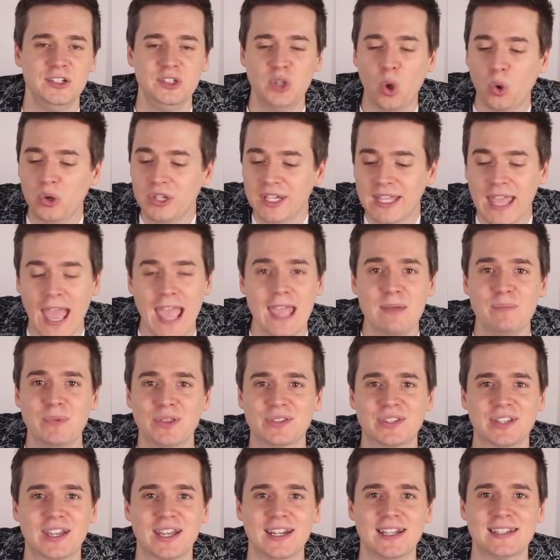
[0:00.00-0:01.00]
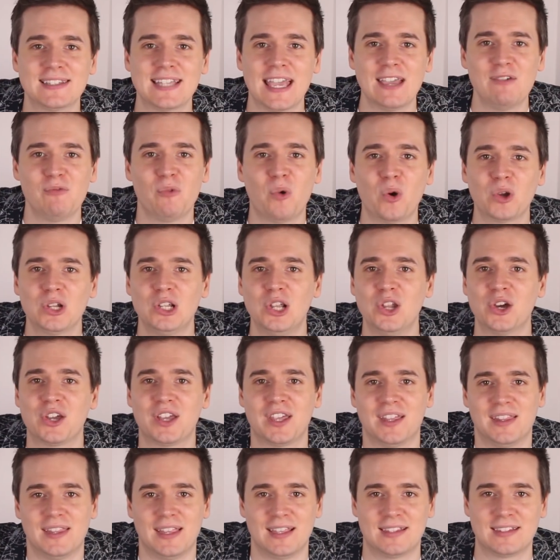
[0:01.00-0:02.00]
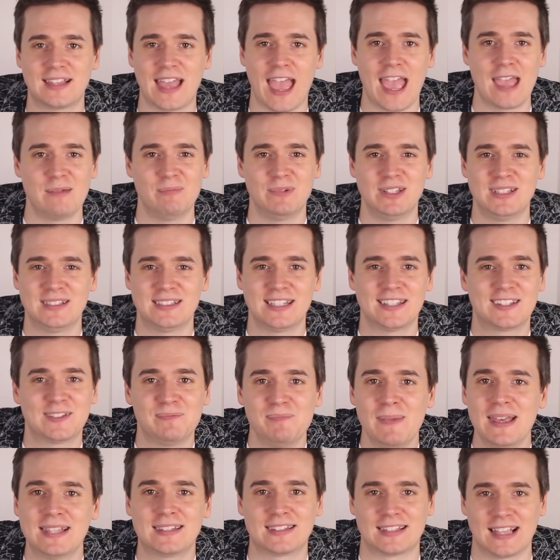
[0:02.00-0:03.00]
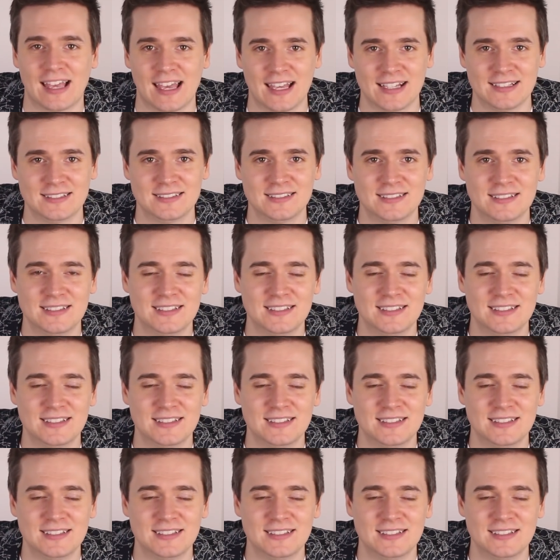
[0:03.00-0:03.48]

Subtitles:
Non-gamers are going to take one look at this game and dismiss it.